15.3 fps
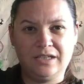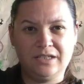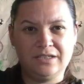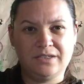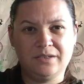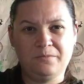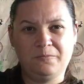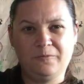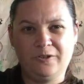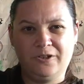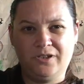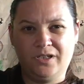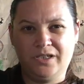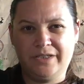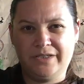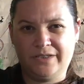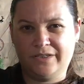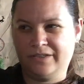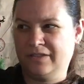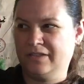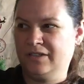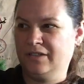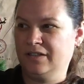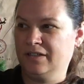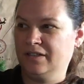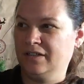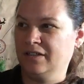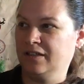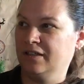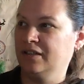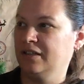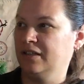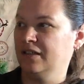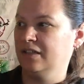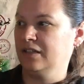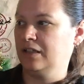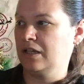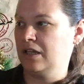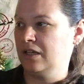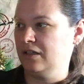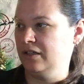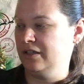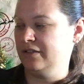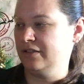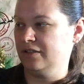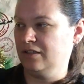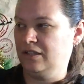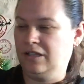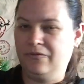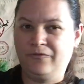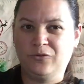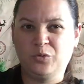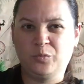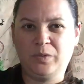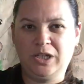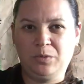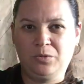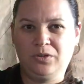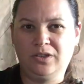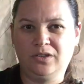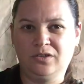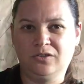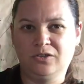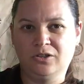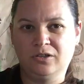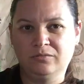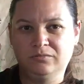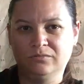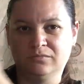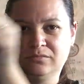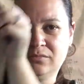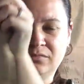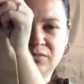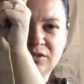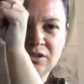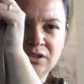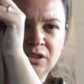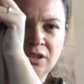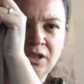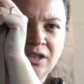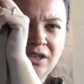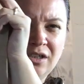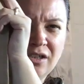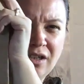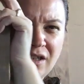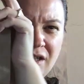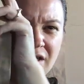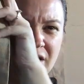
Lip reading: some words, cat lessons, and then 4 people at the top. I think